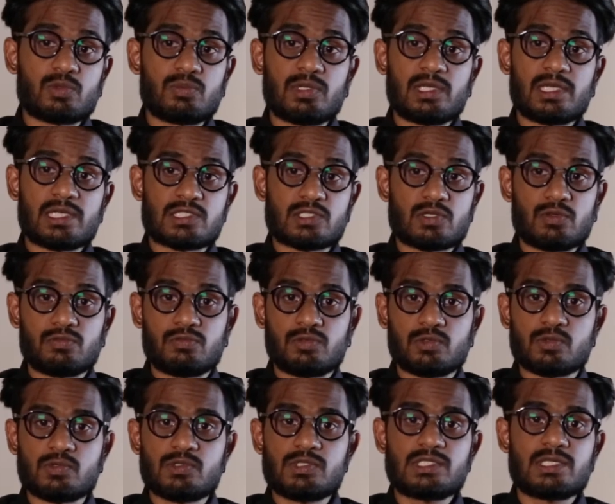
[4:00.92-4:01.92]
would be less
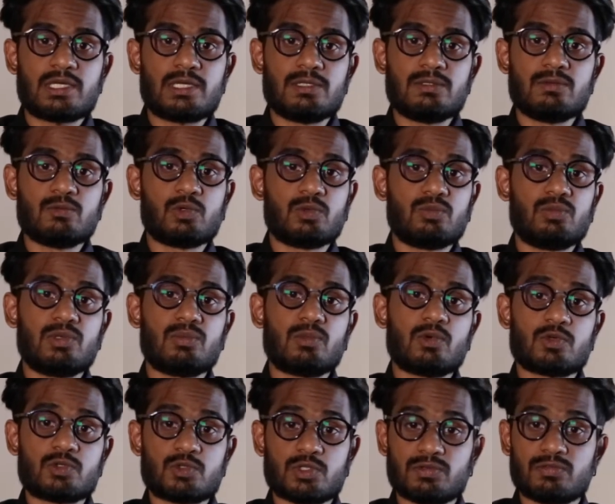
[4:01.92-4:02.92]
confused and would be
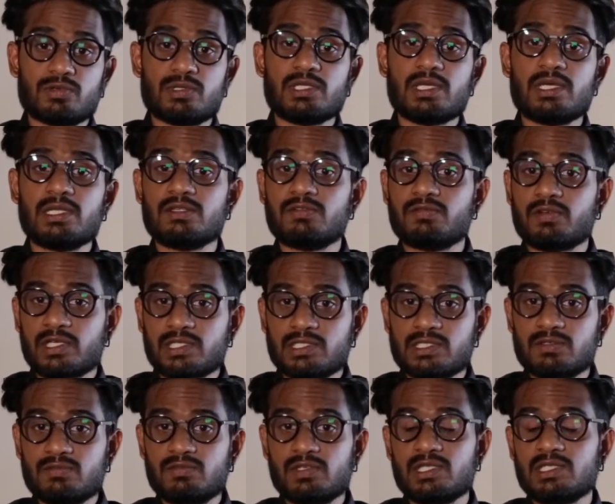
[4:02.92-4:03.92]
more driven and
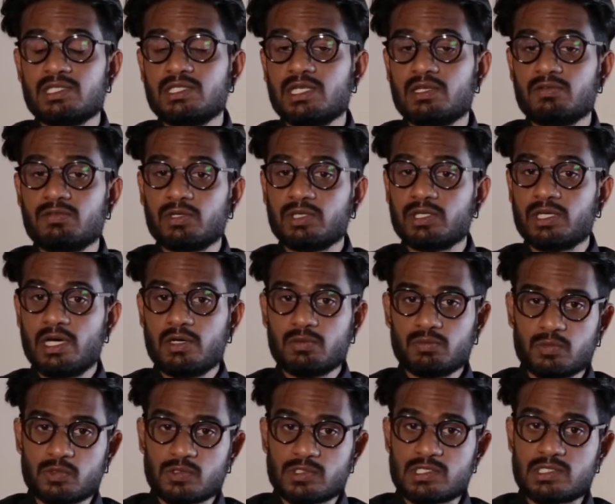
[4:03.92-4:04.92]
effective in delivering
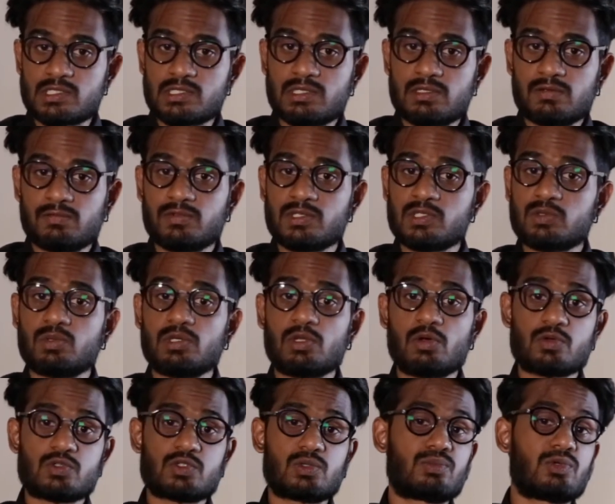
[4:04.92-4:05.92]
outputs. This will
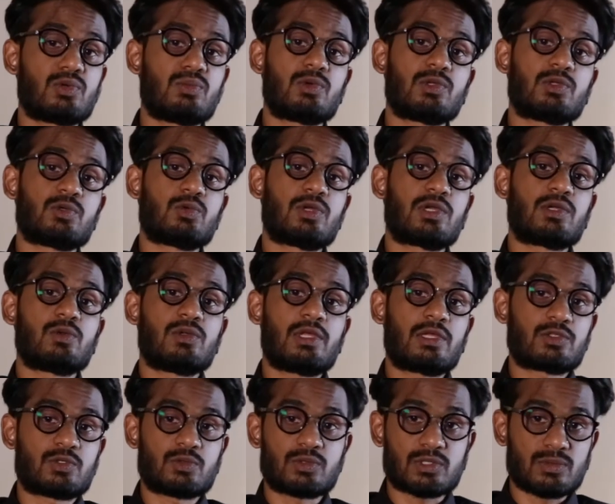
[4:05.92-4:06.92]
also promote
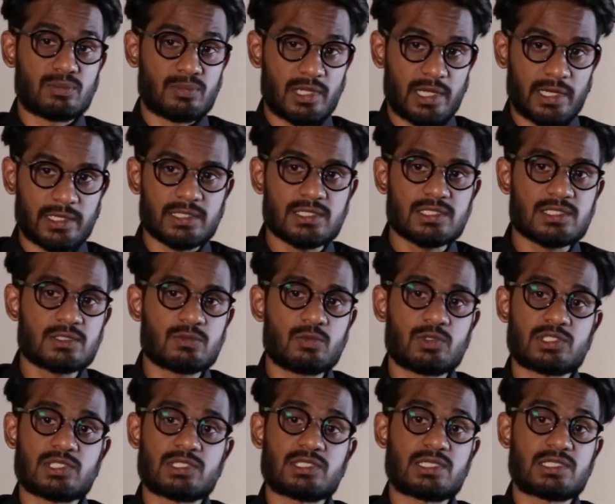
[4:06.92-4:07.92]
regulatory compliance,
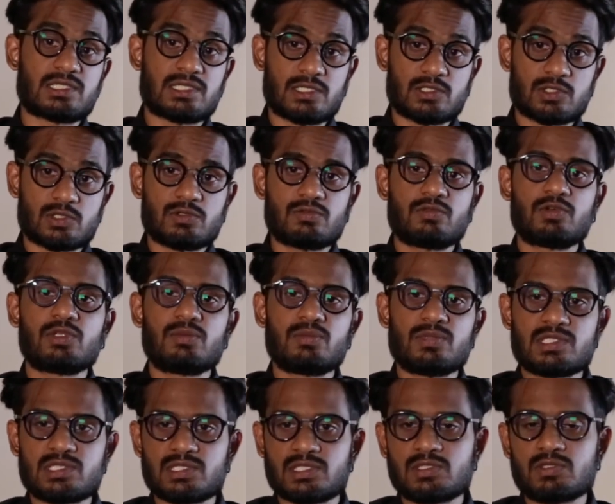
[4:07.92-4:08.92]
which is essential for the
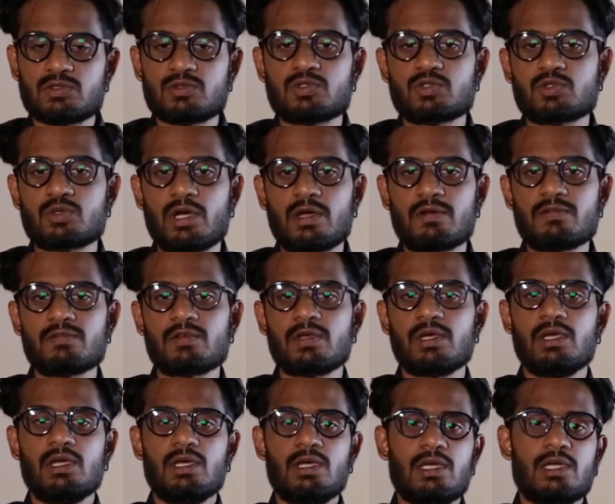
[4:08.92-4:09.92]
business to thrive
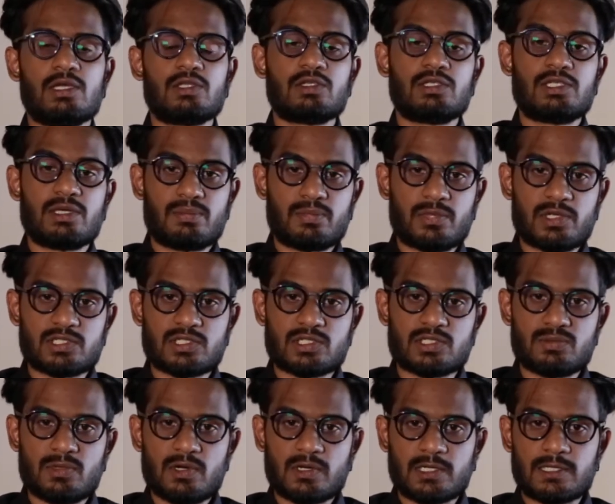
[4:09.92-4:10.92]
in the debt
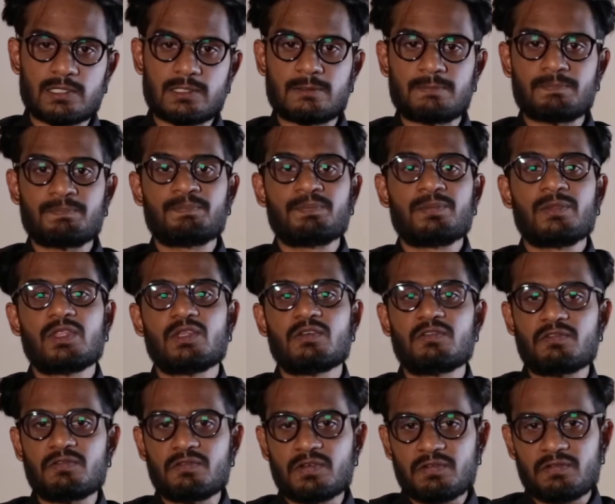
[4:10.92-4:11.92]
purchase market. The
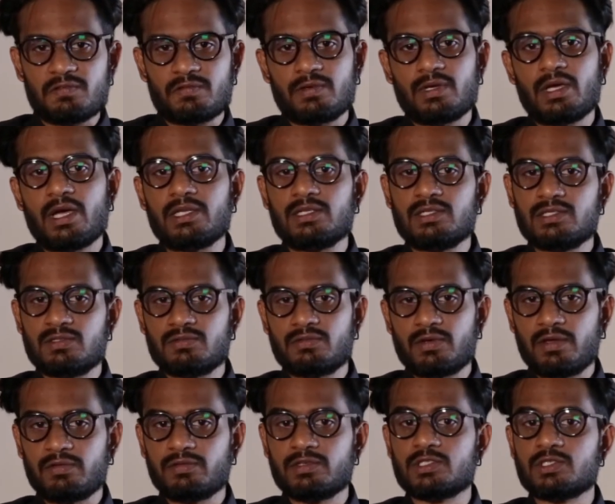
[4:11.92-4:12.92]
fifth
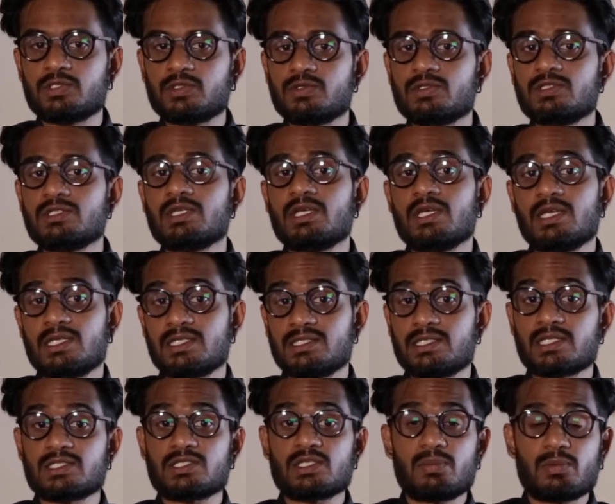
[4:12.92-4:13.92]
identified issue is
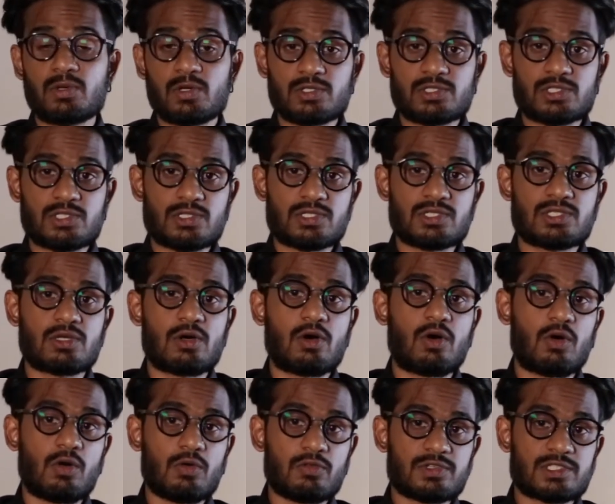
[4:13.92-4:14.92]
that subcultures
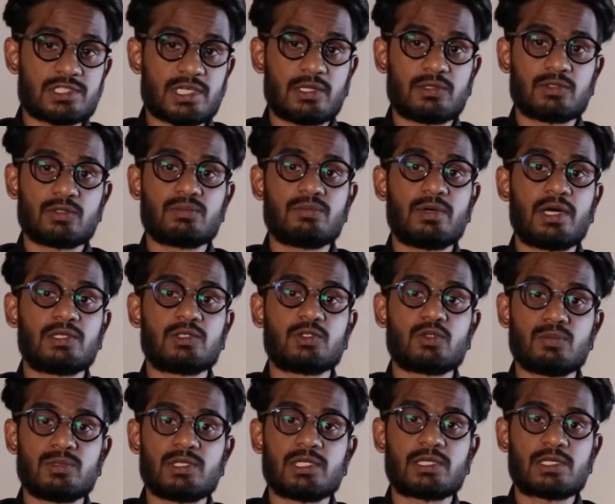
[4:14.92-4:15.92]
are overshadowed by the
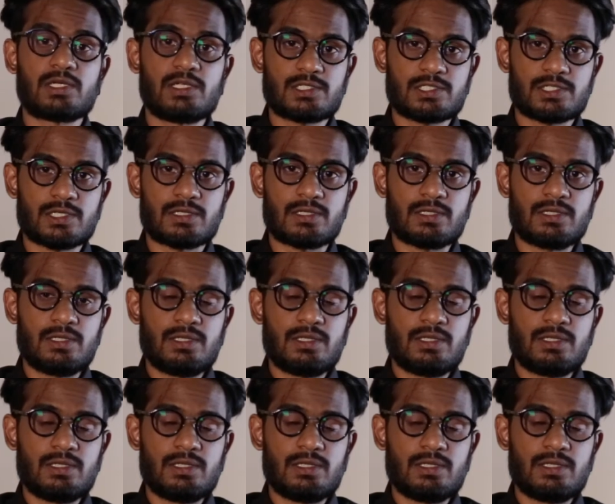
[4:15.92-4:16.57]
dominant culture.